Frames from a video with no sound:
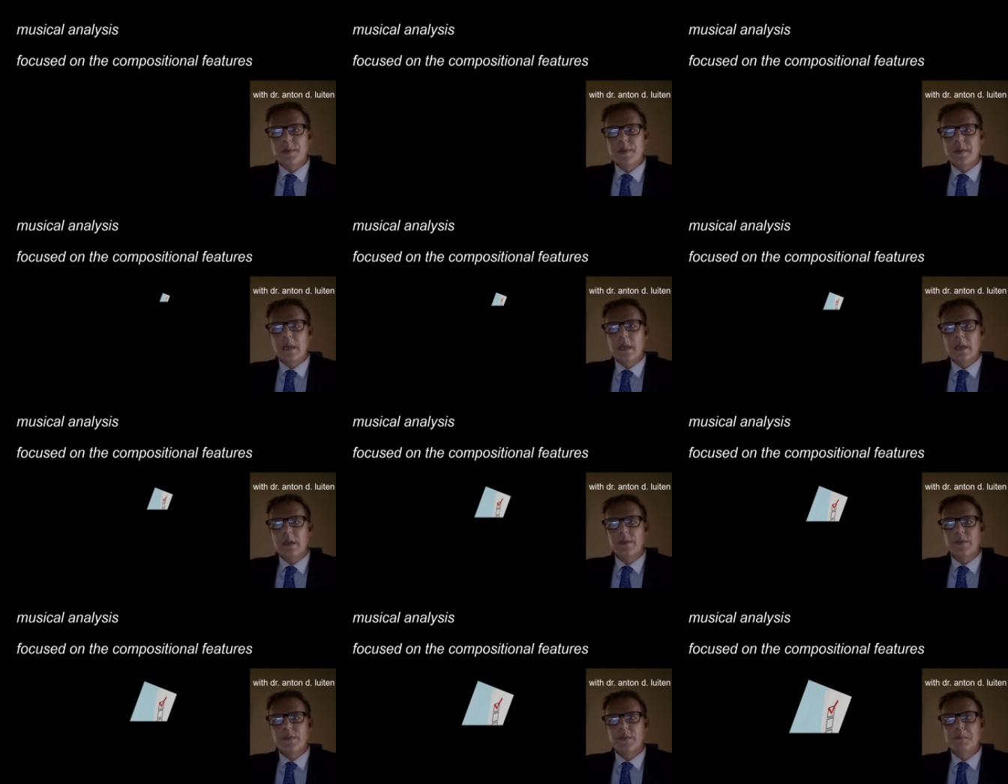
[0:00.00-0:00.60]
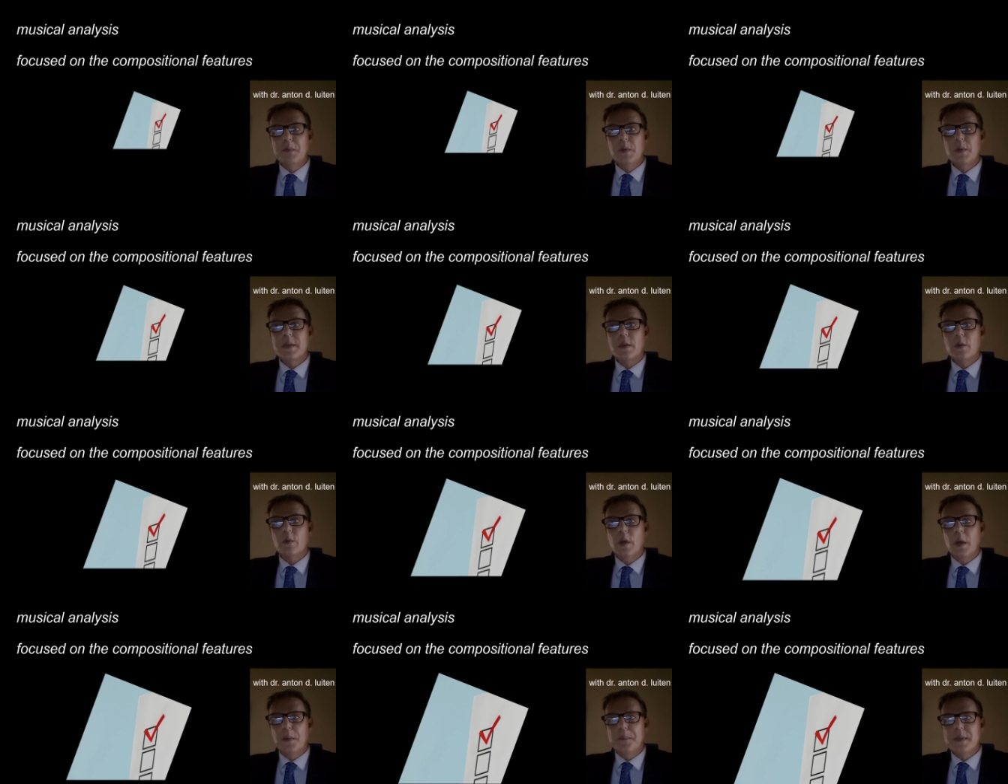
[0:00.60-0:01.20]
set of
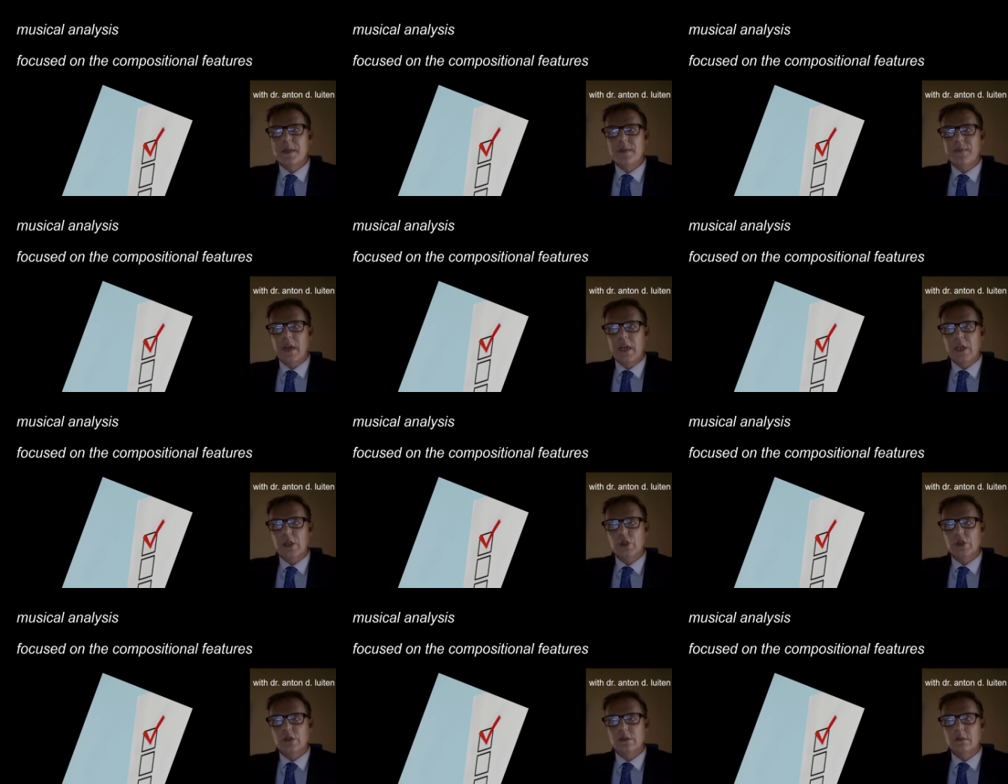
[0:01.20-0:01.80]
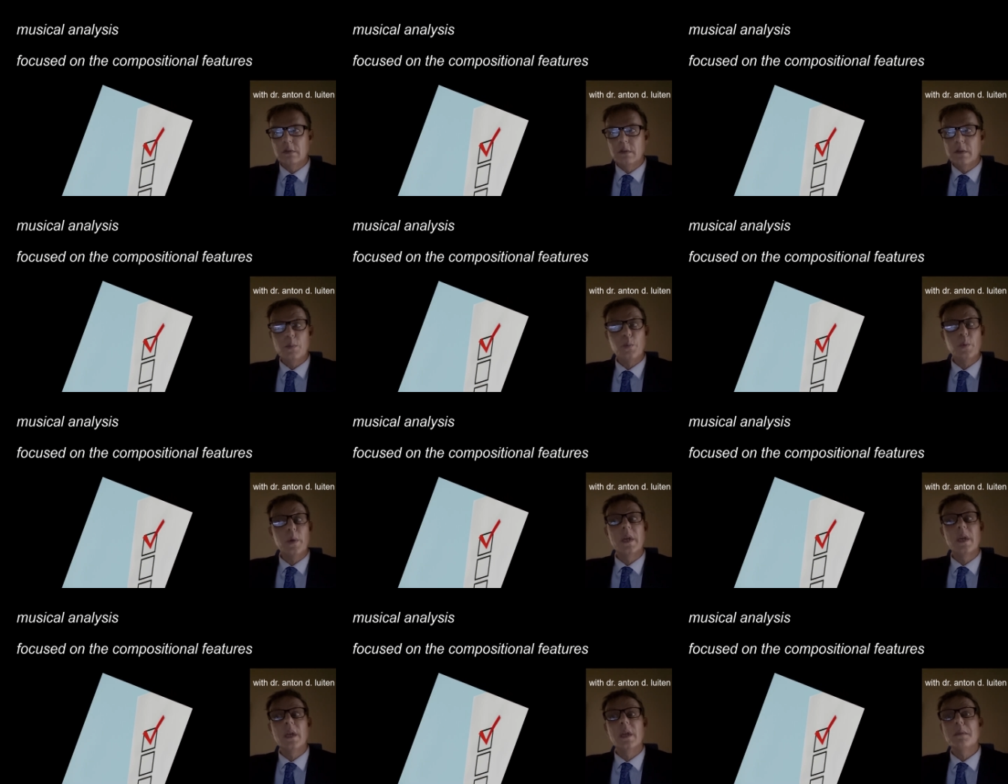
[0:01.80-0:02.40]
musical
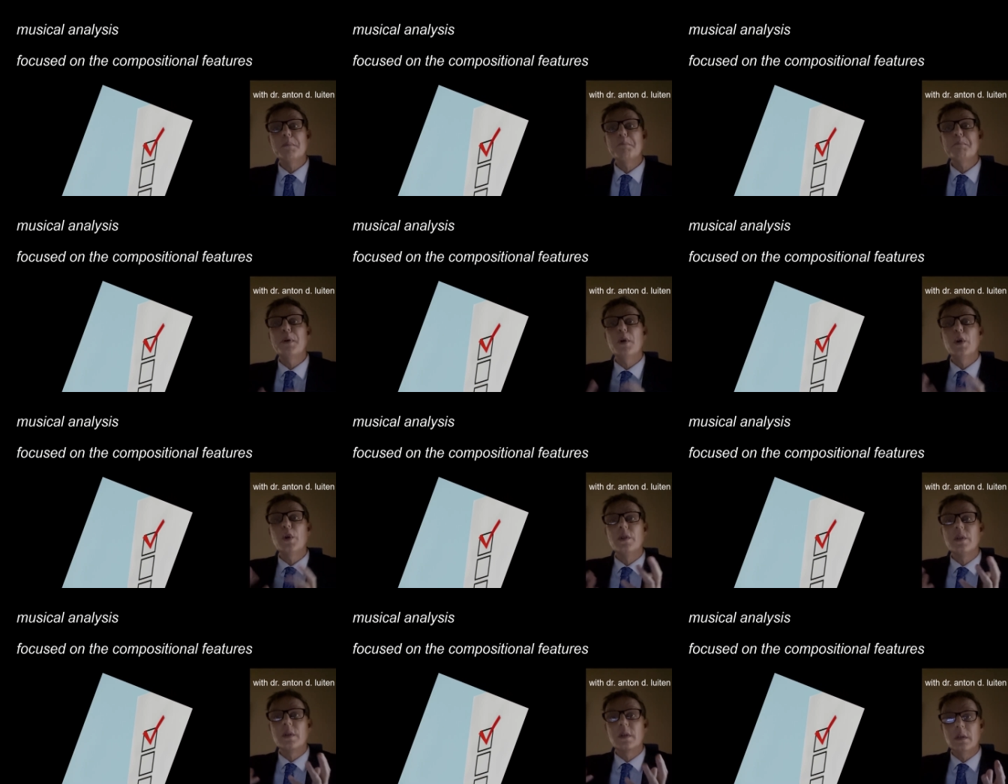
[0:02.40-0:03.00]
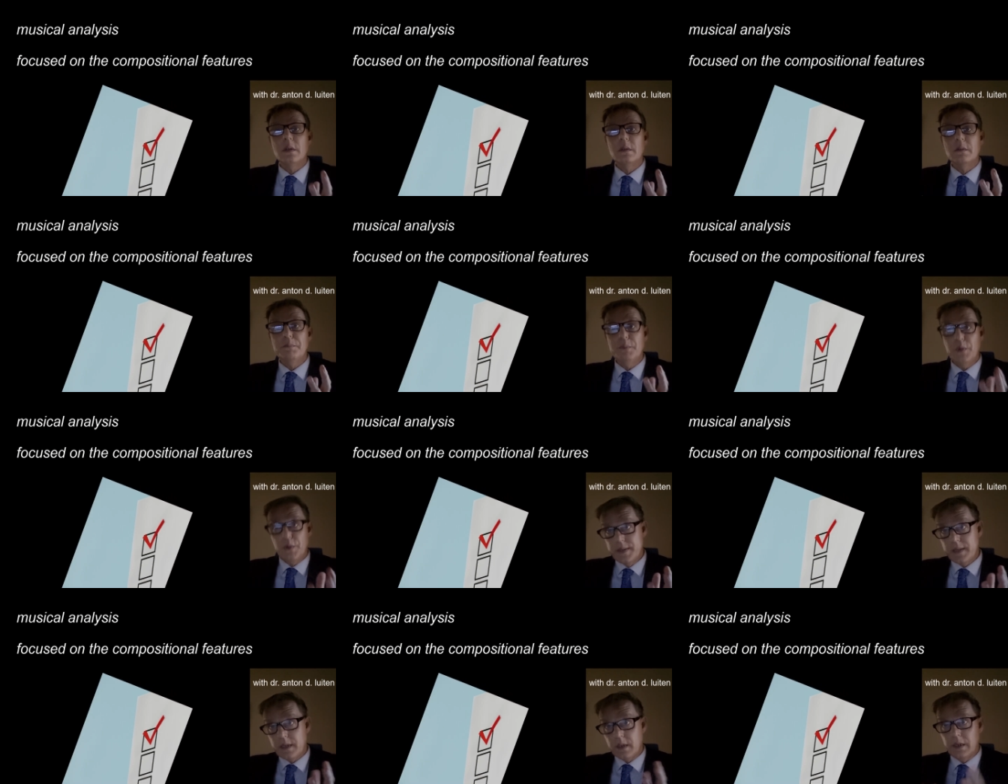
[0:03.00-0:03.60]
observations with pertinent
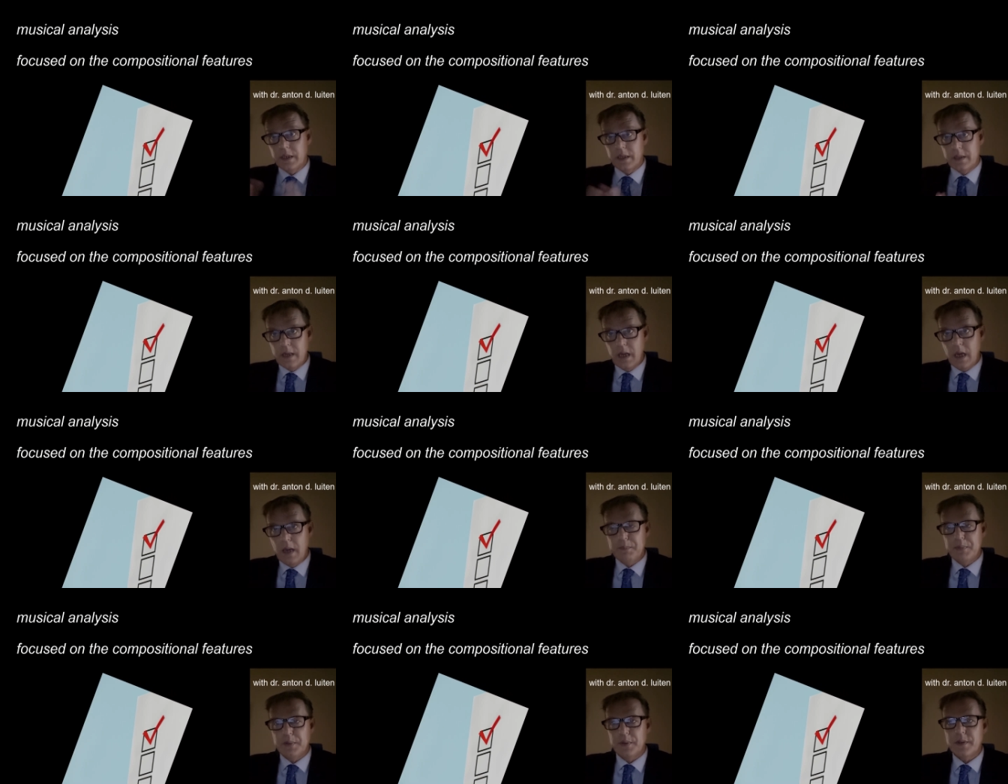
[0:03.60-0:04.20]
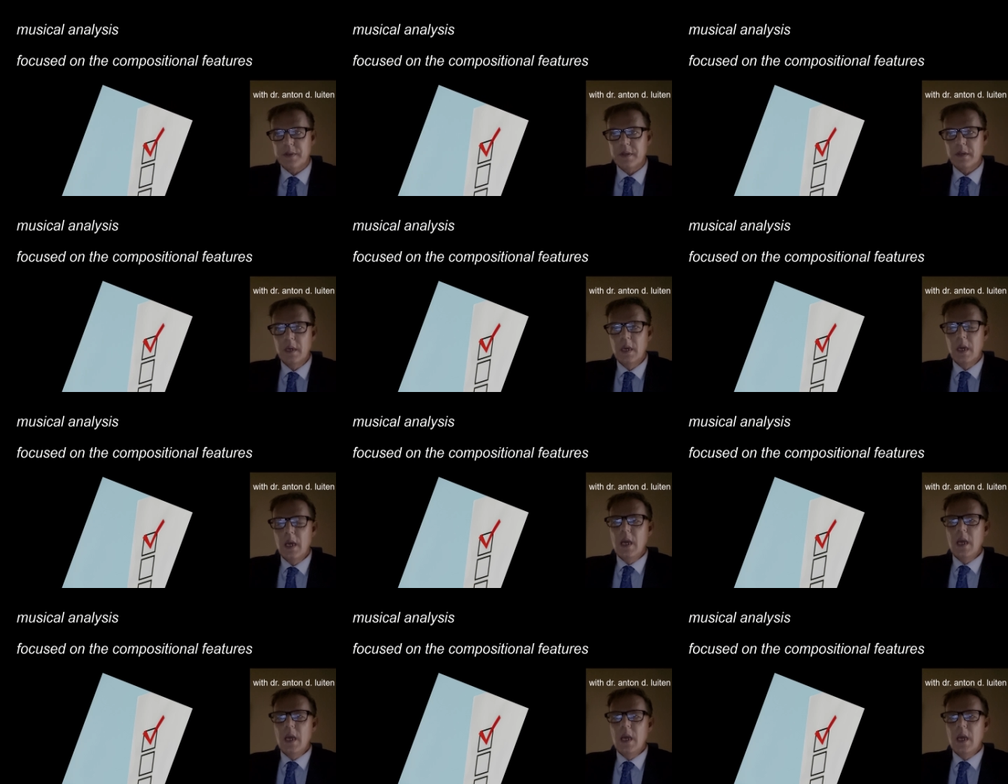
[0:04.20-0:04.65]
musical examples.